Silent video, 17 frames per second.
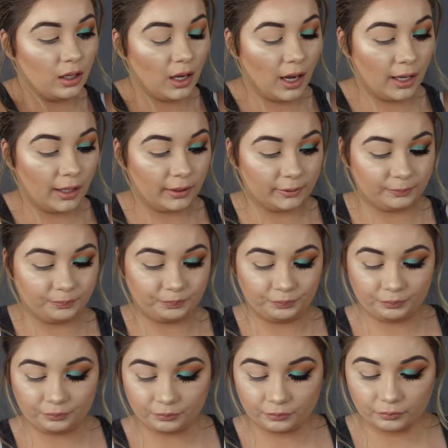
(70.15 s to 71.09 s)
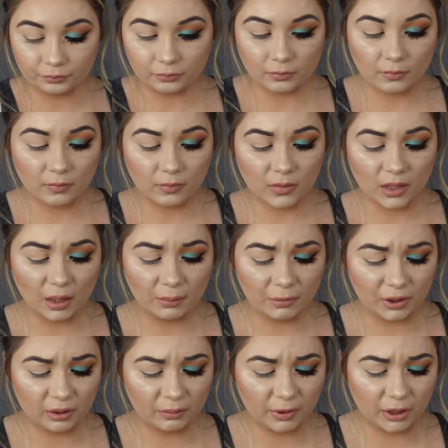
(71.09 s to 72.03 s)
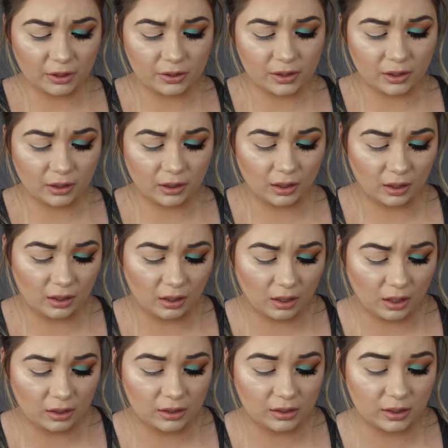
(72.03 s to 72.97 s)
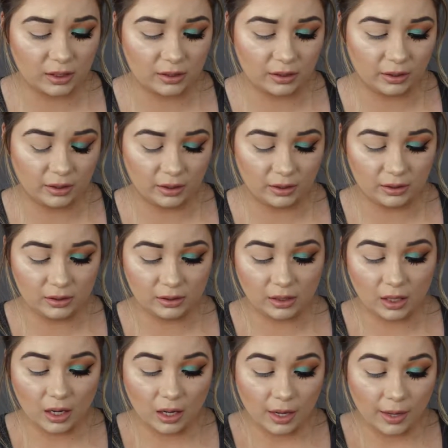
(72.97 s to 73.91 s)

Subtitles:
I'm going to be using the Anastasia's